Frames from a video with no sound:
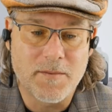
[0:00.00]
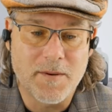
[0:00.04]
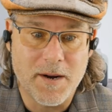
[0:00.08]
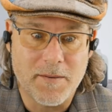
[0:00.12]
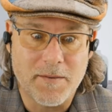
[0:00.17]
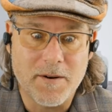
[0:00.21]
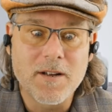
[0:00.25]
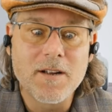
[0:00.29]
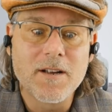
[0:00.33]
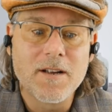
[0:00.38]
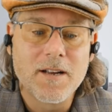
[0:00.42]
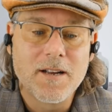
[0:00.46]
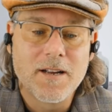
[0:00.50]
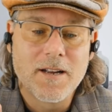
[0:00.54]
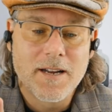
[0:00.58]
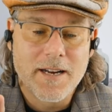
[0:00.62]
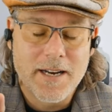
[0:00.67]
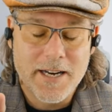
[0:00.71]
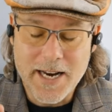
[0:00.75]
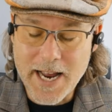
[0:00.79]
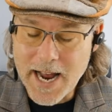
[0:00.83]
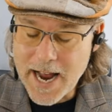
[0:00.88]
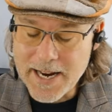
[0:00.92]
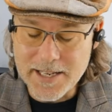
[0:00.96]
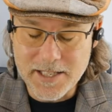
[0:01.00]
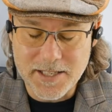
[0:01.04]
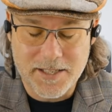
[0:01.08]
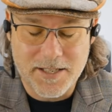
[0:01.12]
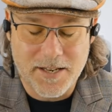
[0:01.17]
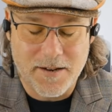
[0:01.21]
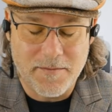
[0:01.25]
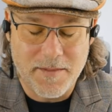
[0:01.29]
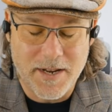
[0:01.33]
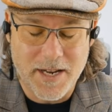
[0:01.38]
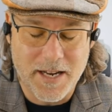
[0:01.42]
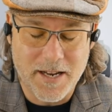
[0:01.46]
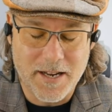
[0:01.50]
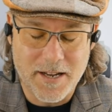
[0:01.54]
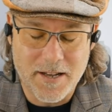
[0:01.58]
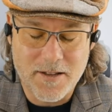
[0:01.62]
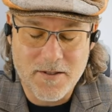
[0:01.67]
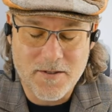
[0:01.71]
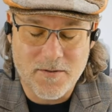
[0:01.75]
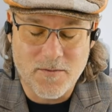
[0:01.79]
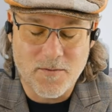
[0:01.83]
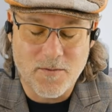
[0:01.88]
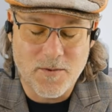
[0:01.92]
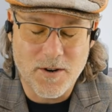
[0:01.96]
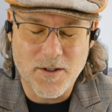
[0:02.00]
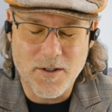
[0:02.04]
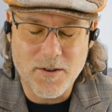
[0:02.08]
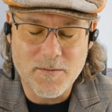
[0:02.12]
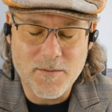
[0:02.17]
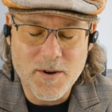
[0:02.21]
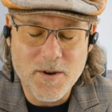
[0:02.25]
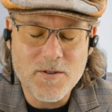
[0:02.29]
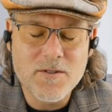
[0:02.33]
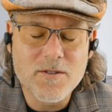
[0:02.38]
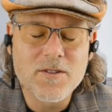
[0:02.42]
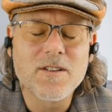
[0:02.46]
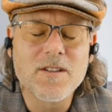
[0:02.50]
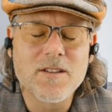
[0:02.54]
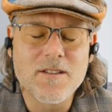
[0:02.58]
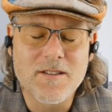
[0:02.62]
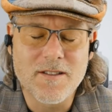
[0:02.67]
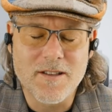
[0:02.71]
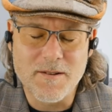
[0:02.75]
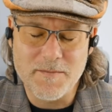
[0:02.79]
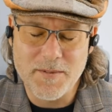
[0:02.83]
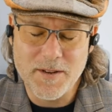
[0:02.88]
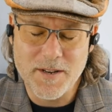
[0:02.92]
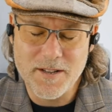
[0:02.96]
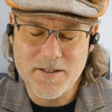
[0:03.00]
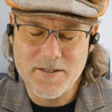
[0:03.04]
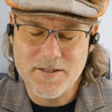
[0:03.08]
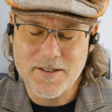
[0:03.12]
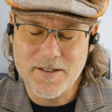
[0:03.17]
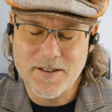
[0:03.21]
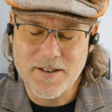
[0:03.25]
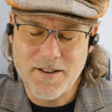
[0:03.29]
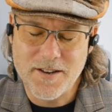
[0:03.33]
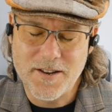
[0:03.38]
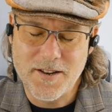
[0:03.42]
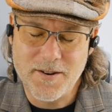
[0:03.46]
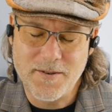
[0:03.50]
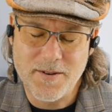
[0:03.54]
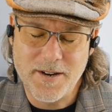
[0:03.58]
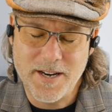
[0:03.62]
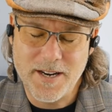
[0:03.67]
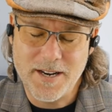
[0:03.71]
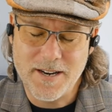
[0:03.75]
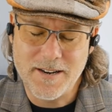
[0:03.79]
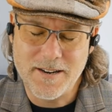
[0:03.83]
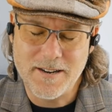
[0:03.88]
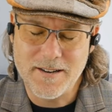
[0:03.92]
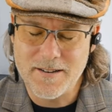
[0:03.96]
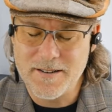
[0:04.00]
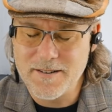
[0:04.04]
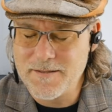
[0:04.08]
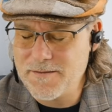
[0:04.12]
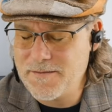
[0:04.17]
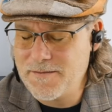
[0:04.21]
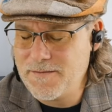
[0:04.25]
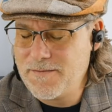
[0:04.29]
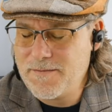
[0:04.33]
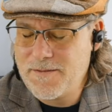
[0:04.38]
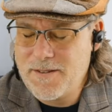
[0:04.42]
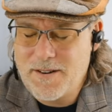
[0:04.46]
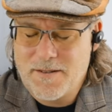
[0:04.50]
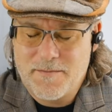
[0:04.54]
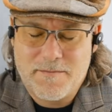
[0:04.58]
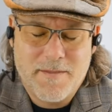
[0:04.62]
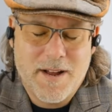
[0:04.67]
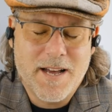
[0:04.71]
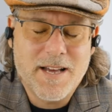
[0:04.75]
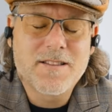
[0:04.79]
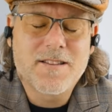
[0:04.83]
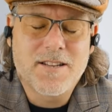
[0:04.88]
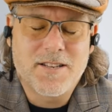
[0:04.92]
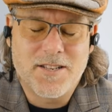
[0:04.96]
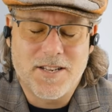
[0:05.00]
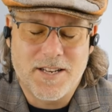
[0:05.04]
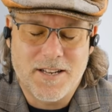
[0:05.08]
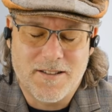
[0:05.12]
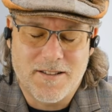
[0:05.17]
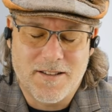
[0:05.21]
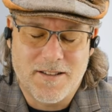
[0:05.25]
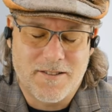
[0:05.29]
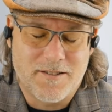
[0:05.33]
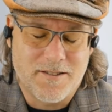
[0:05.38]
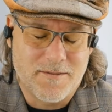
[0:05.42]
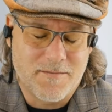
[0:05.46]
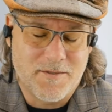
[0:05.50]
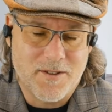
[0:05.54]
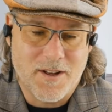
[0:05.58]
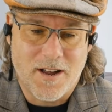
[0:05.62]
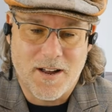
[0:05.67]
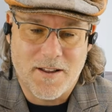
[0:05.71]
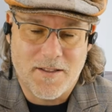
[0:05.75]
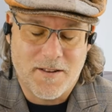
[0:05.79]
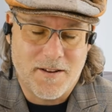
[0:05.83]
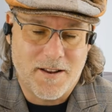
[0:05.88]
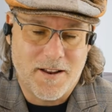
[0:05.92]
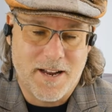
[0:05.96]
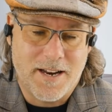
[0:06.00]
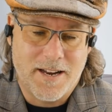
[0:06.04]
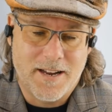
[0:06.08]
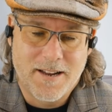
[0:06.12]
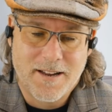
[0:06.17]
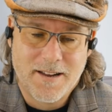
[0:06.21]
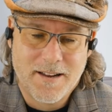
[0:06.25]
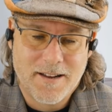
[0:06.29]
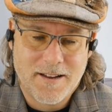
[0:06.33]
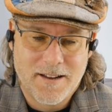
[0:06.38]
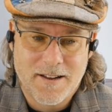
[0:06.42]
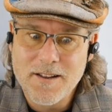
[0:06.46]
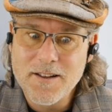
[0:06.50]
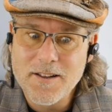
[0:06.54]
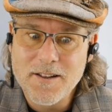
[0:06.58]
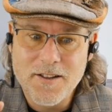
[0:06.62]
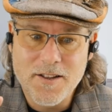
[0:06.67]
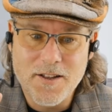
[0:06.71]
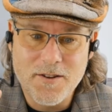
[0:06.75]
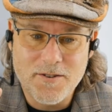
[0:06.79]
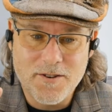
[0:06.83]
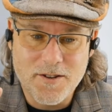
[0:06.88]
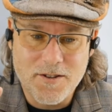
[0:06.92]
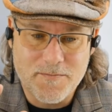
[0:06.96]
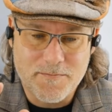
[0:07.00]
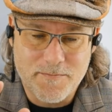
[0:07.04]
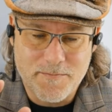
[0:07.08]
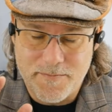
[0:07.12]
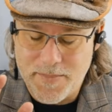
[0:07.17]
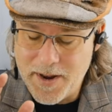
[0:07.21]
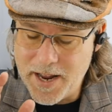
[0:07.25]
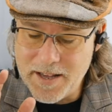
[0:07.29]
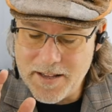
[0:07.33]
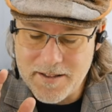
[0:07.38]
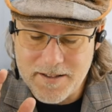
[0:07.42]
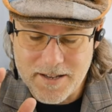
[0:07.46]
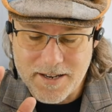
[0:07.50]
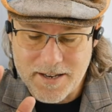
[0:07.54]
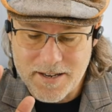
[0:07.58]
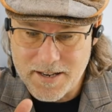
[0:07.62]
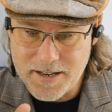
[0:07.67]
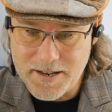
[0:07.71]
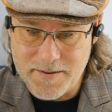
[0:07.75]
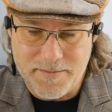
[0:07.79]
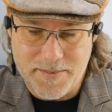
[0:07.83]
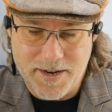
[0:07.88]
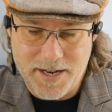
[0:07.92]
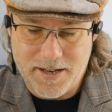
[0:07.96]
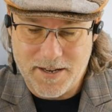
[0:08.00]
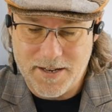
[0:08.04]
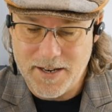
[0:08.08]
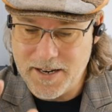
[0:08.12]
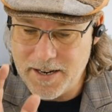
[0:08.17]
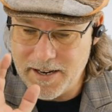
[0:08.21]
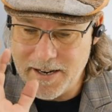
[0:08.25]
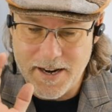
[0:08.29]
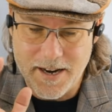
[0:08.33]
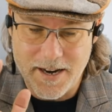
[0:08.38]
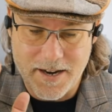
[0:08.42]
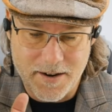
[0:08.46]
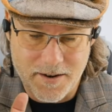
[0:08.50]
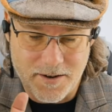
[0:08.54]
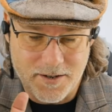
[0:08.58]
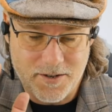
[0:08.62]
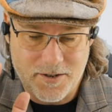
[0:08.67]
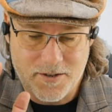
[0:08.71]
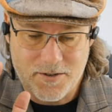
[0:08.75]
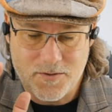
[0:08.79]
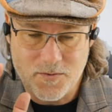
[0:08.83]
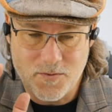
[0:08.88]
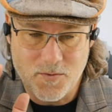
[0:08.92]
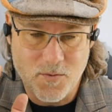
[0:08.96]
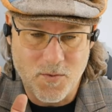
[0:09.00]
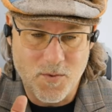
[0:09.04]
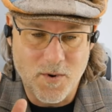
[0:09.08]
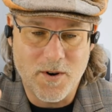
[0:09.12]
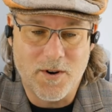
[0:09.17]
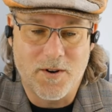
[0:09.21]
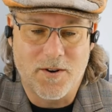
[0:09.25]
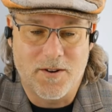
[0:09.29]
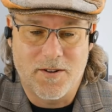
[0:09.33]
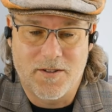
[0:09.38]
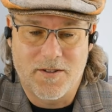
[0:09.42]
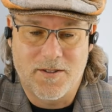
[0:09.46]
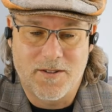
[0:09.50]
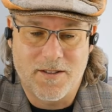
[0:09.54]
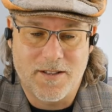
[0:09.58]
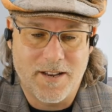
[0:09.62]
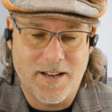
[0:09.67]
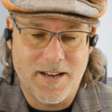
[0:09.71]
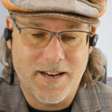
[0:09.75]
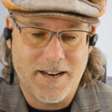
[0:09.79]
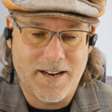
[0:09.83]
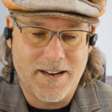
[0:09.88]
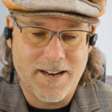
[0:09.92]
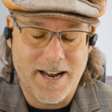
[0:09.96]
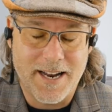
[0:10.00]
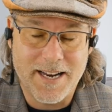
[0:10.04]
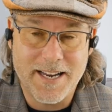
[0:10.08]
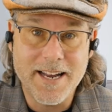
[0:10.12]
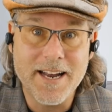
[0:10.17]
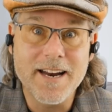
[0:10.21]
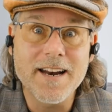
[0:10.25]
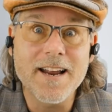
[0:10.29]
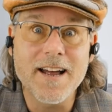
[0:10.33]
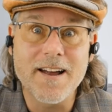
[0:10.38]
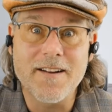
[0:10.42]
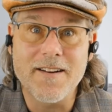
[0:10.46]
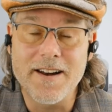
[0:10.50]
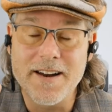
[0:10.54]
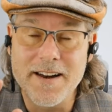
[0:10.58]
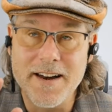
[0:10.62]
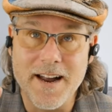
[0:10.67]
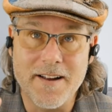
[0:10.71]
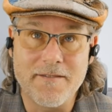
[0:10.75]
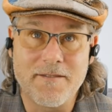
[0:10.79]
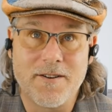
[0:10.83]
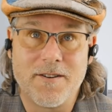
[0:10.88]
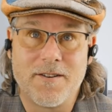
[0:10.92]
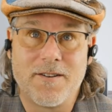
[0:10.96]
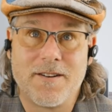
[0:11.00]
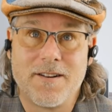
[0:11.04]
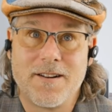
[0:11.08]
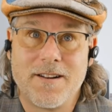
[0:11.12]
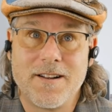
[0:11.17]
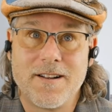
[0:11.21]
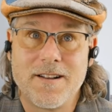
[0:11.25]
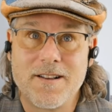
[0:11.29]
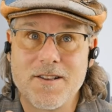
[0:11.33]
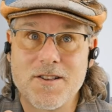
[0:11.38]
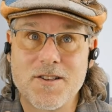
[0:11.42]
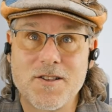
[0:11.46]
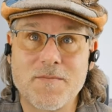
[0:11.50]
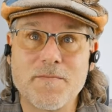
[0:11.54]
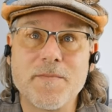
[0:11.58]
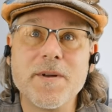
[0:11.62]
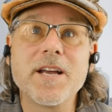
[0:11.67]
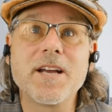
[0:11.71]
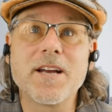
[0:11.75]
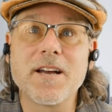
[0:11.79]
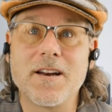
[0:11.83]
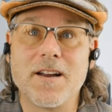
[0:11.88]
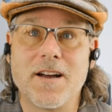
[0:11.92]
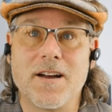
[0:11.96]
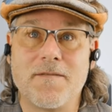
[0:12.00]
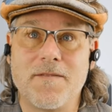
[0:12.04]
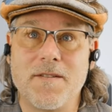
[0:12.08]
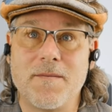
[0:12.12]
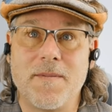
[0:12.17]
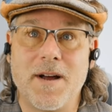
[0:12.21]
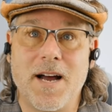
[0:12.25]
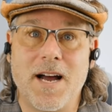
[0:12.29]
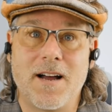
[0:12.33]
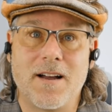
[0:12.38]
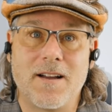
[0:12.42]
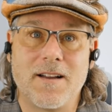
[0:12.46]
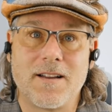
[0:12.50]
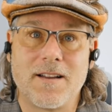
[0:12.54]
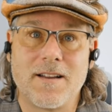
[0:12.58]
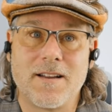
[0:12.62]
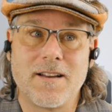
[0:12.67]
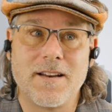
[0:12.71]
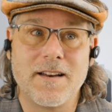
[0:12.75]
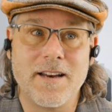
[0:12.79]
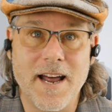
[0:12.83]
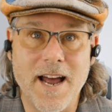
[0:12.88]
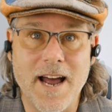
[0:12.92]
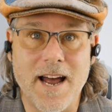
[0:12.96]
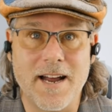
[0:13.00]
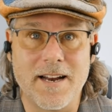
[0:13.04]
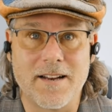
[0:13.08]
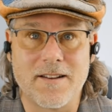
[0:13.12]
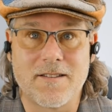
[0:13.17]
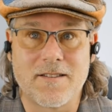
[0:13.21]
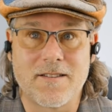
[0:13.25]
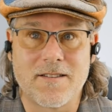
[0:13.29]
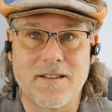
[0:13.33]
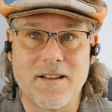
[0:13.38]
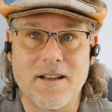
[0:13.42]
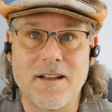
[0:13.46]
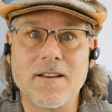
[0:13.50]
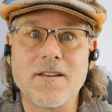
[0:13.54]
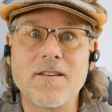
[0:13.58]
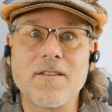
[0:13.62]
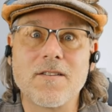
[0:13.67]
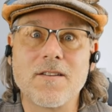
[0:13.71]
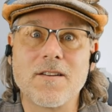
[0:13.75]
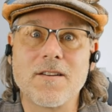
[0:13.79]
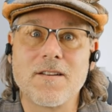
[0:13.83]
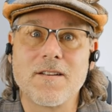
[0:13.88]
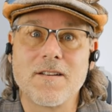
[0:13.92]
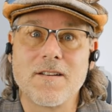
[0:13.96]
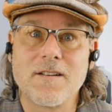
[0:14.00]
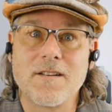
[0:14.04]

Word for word: to be able to. NATS to me is one of the most simplest queuing uh, messaging systems on the like. You just basically build it and it just works. Like I cannot never speak enough about NATS and